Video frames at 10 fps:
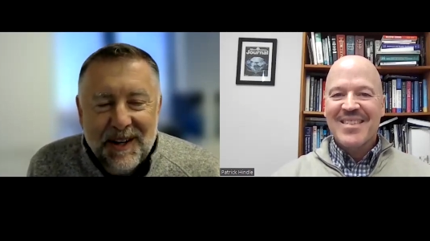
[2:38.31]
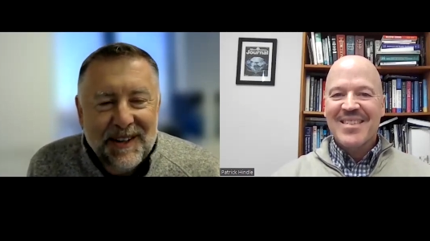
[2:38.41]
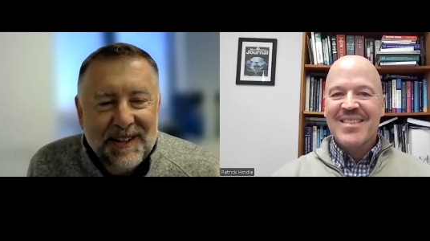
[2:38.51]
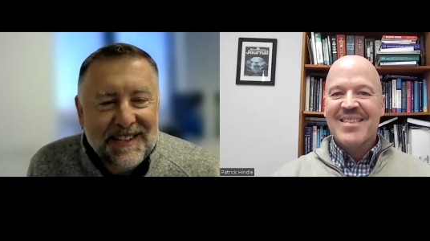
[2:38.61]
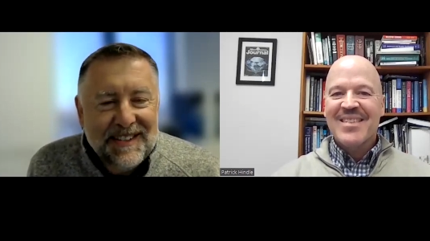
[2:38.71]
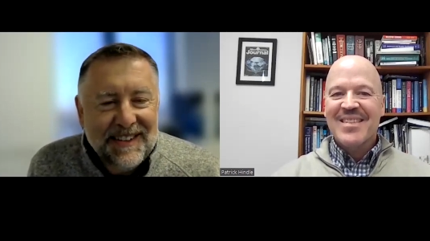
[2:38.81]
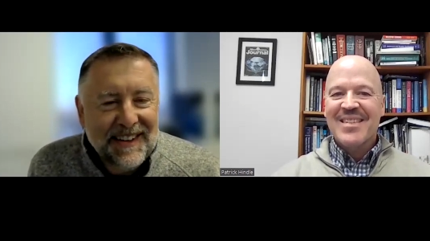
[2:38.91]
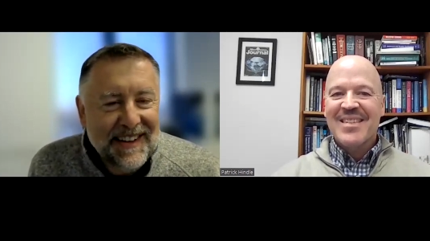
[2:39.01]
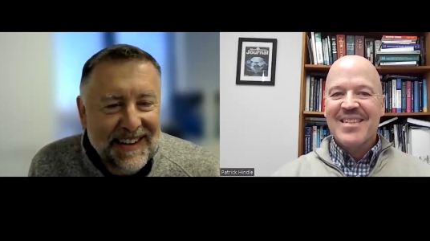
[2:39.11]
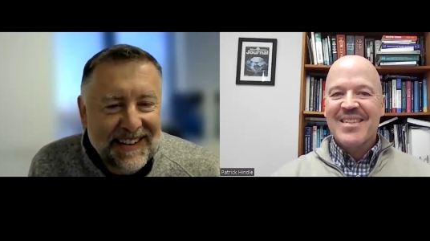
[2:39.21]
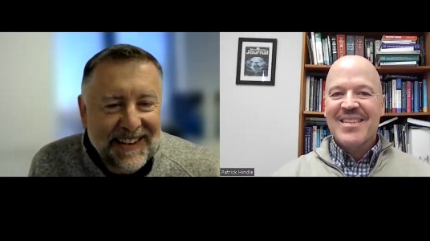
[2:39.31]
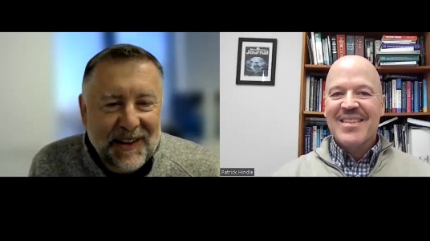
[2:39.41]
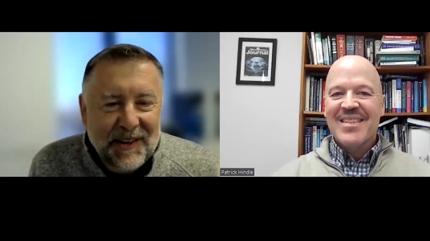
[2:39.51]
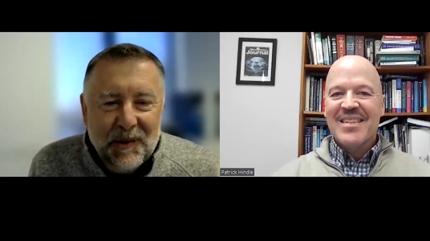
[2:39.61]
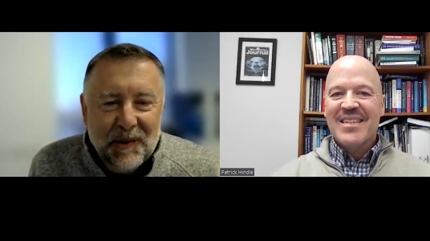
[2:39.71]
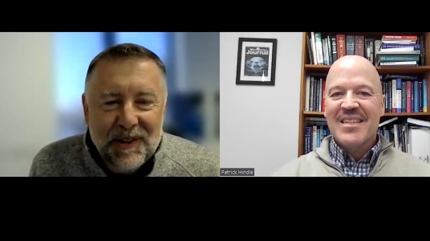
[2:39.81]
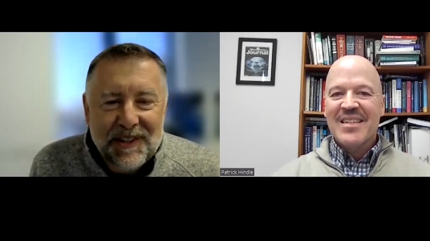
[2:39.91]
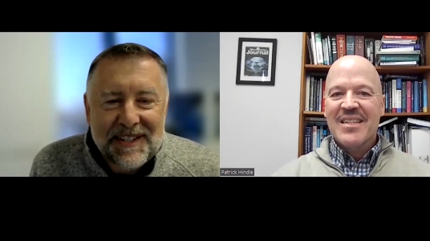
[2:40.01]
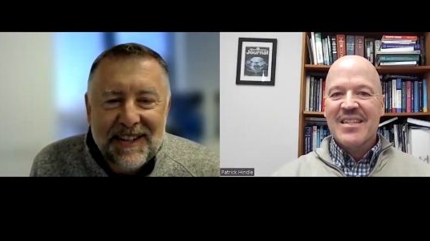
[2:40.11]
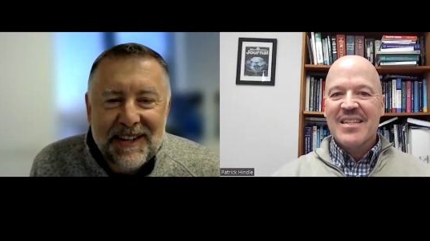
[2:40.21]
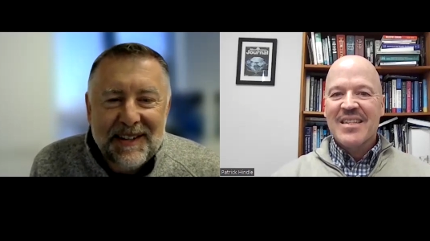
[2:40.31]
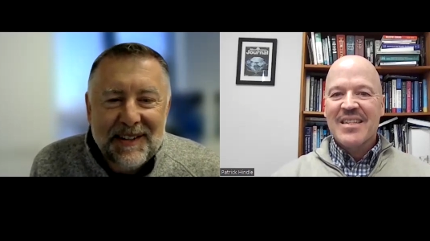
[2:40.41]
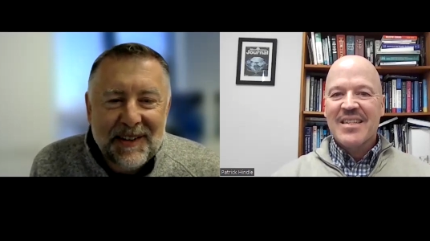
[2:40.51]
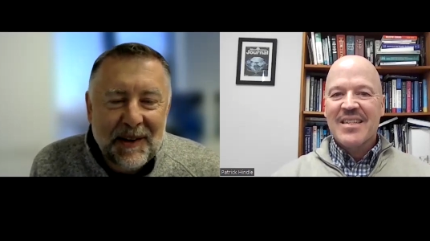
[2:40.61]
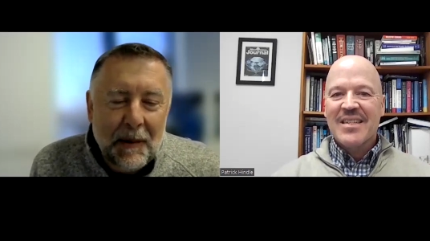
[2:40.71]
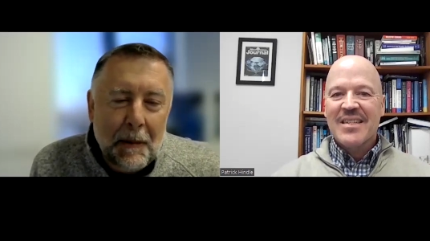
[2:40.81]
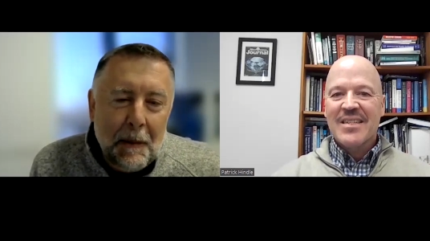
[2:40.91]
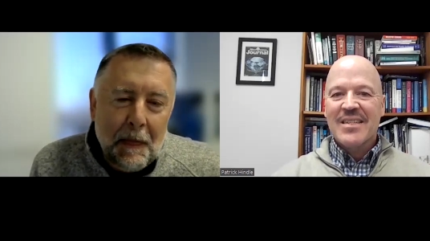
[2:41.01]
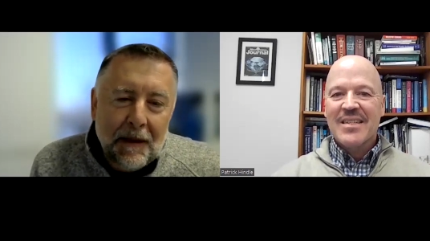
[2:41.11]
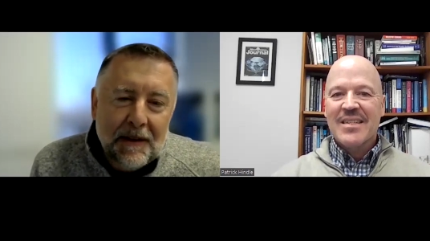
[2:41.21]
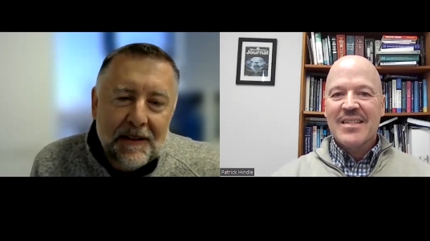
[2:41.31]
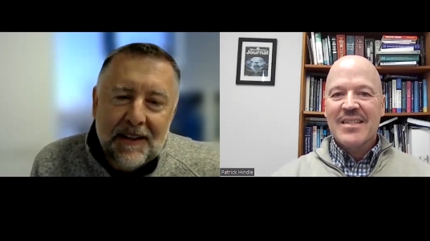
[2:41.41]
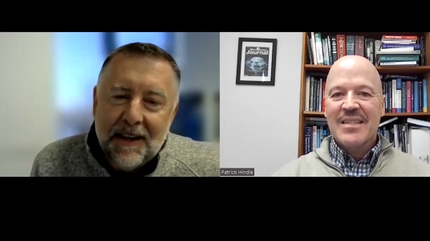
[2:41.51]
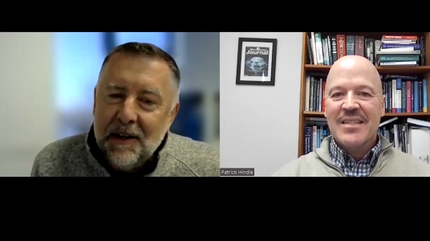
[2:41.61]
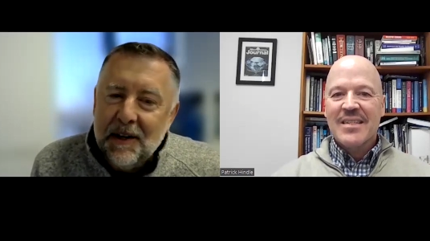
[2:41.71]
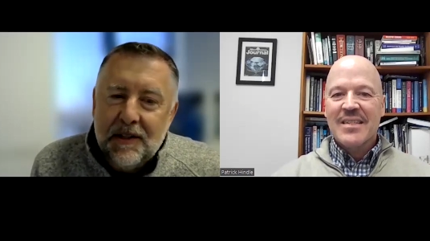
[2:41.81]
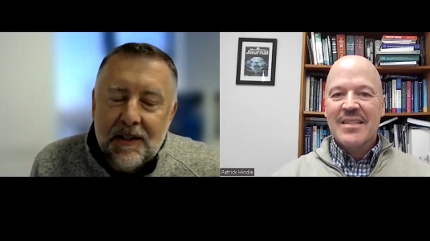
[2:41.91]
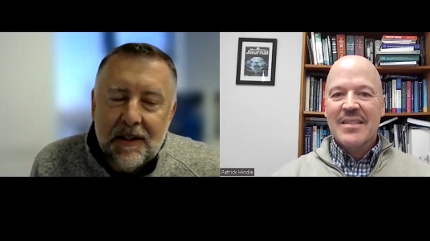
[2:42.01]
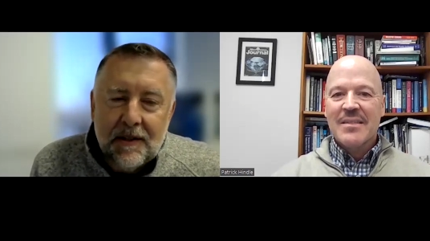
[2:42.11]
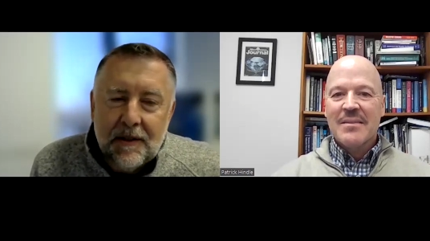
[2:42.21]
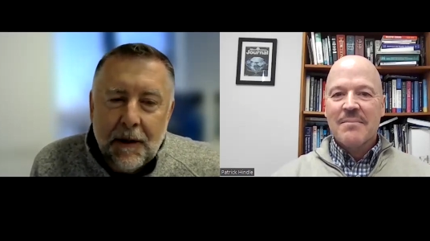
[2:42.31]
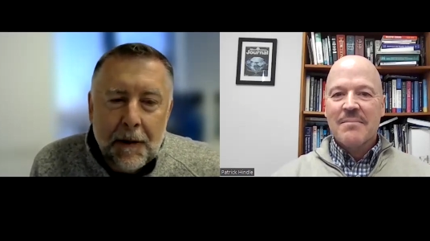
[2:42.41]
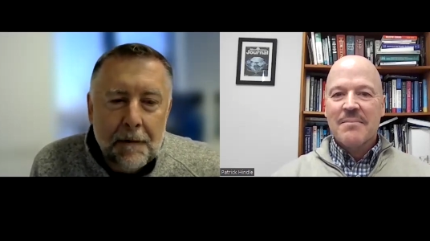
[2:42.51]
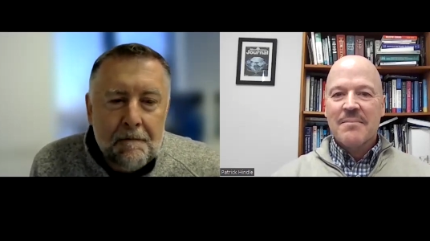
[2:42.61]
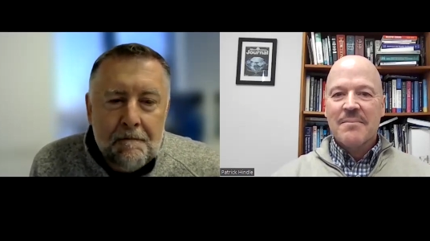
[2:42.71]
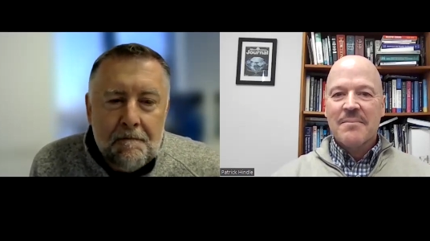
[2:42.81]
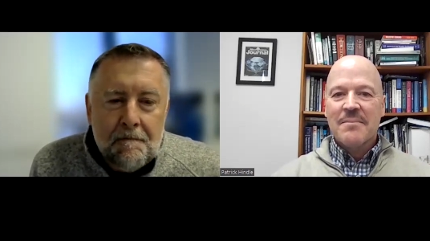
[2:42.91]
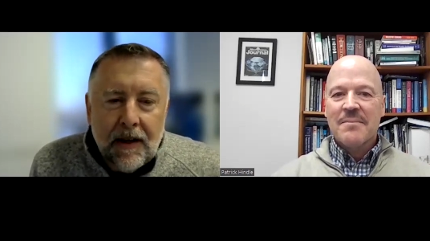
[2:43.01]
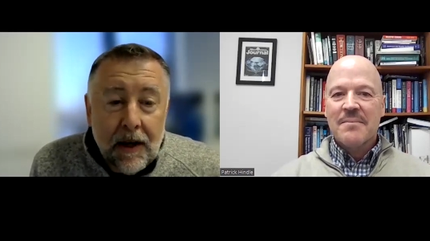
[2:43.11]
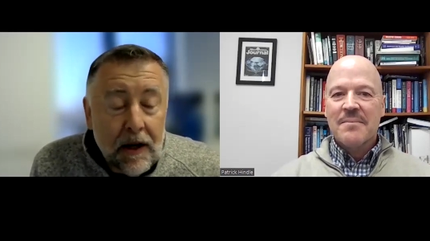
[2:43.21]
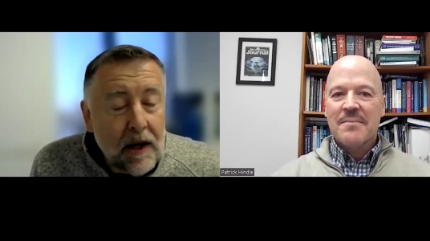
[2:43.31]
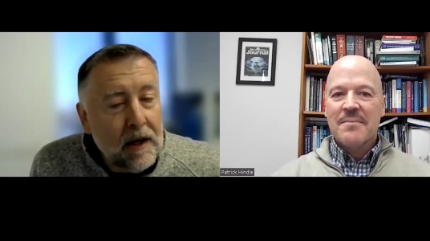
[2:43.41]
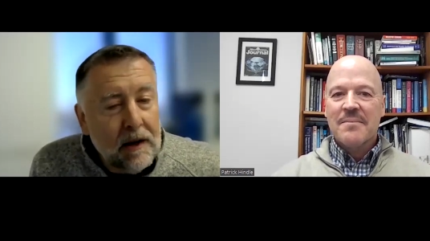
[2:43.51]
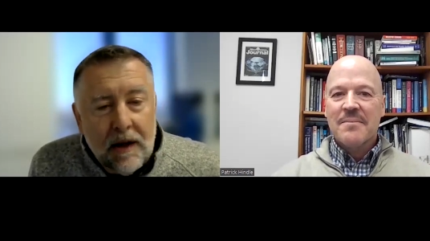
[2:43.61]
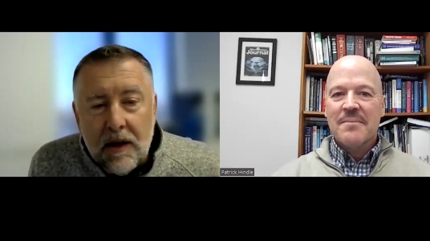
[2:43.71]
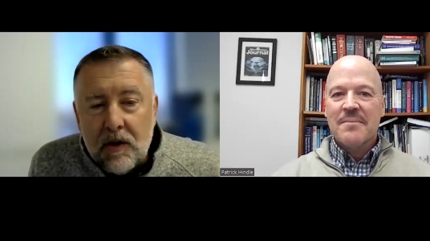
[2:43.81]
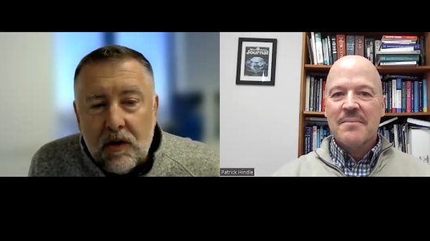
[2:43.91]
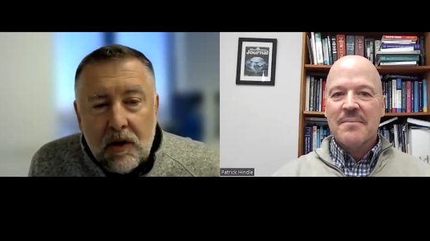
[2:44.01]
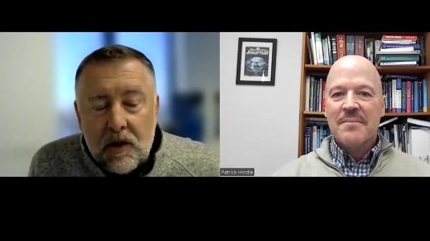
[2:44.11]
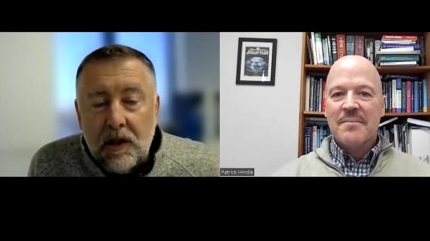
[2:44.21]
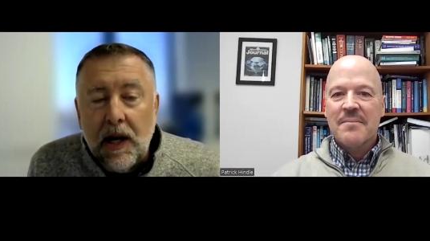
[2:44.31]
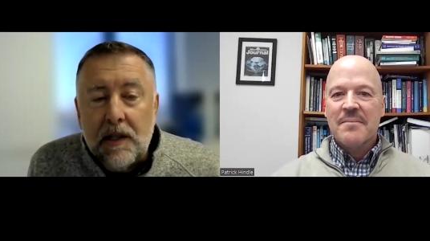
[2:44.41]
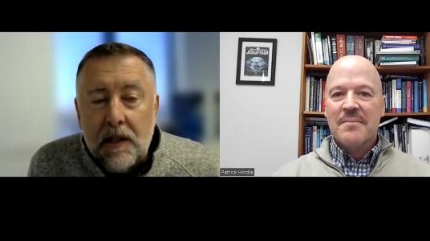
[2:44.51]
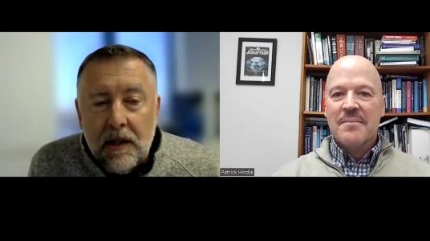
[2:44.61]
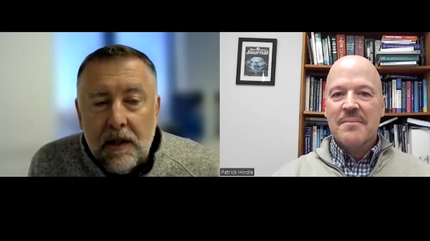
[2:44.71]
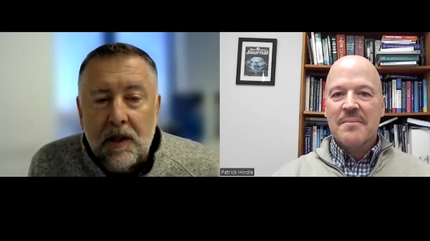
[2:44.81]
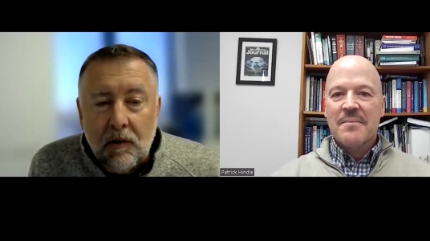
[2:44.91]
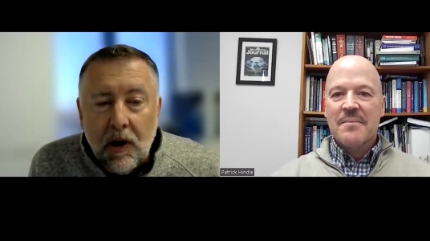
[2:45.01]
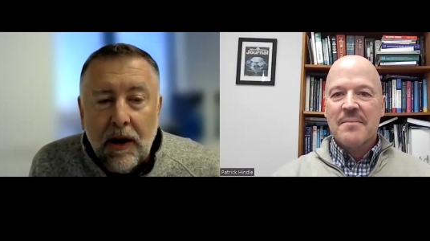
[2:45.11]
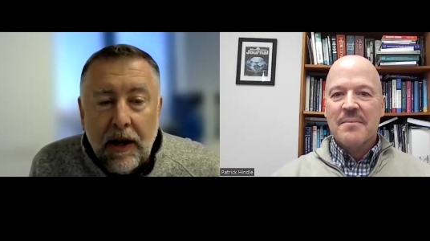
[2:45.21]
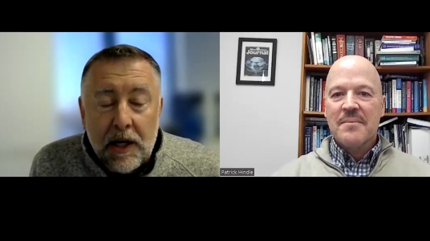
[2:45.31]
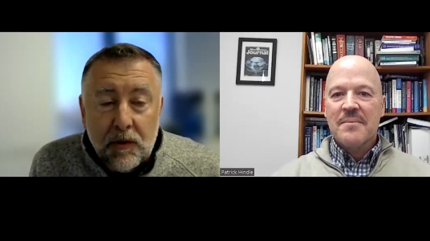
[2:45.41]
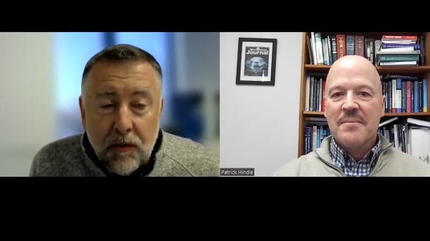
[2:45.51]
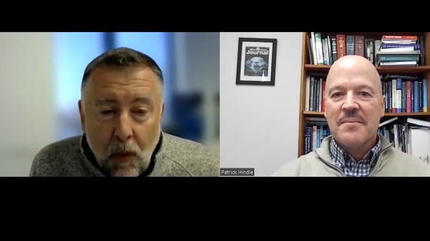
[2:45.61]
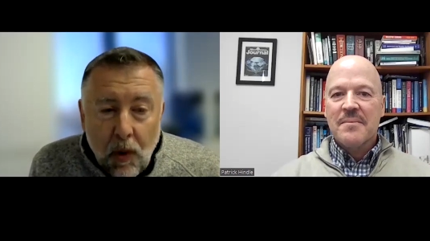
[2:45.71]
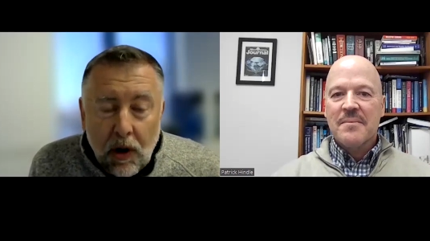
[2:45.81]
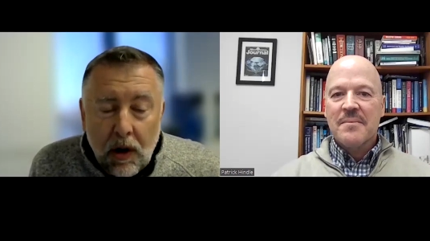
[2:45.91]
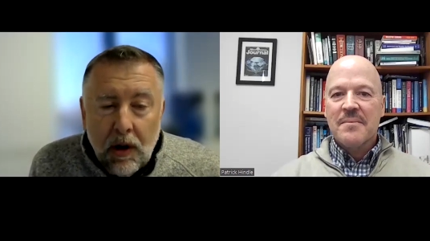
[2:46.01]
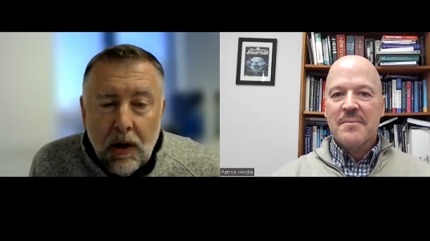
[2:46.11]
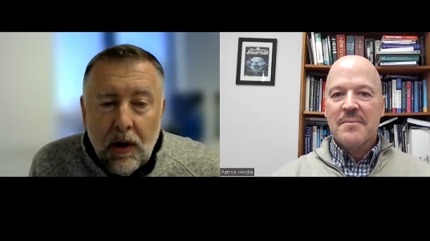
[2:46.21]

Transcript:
Speaker 1: You know, just uh, like that old real estate uh, saying. It's it's uh, and, in and there's there's lots of things to ruggedize for.